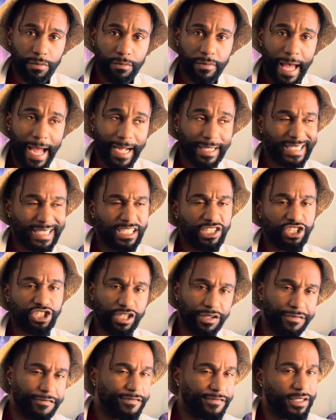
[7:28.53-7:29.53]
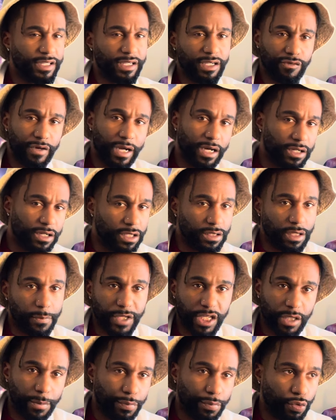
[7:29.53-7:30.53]
acting shifty around other
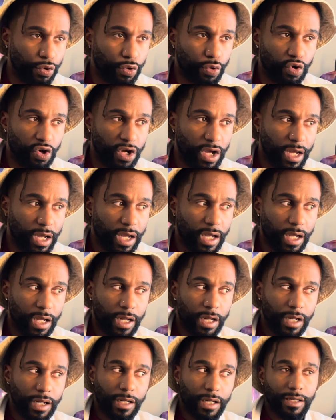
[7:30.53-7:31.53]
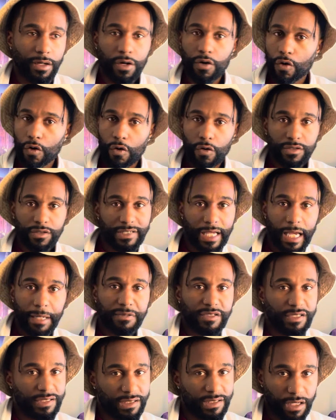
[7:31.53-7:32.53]
people, all
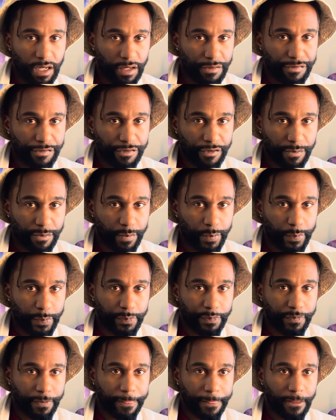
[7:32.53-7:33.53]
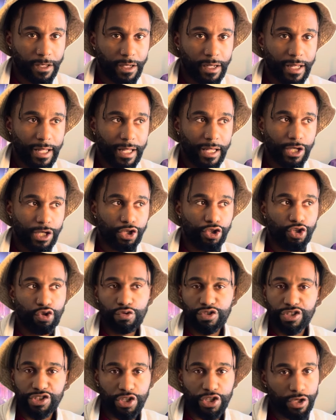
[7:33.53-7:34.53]
types of stuff. You
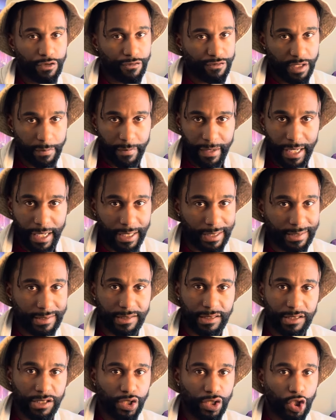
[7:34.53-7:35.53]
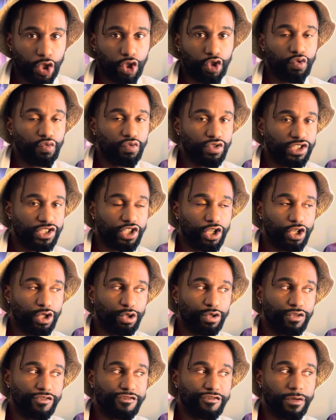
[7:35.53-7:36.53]
deserve the best. You
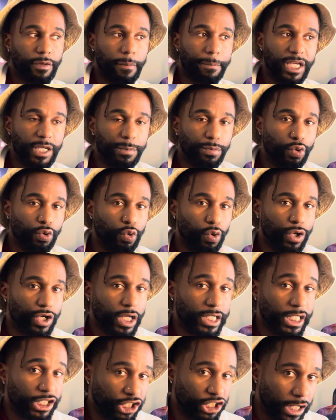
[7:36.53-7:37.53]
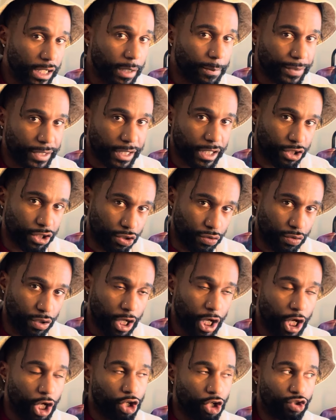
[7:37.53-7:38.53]
deserve people who are going to champion you.
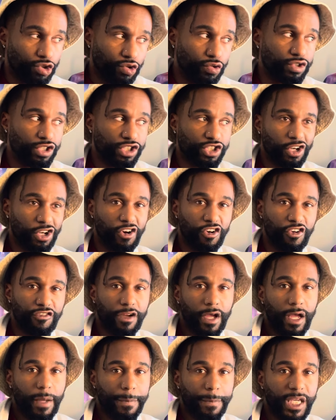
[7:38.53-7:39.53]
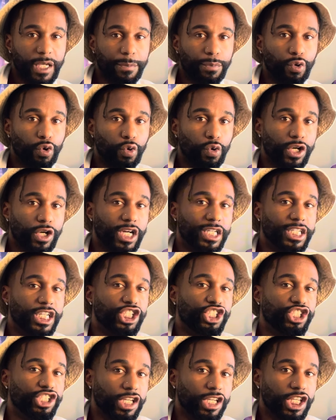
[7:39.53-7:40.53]
You deserve people who are going to
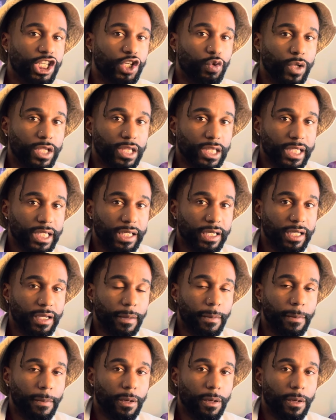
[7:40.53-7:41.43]
genuinely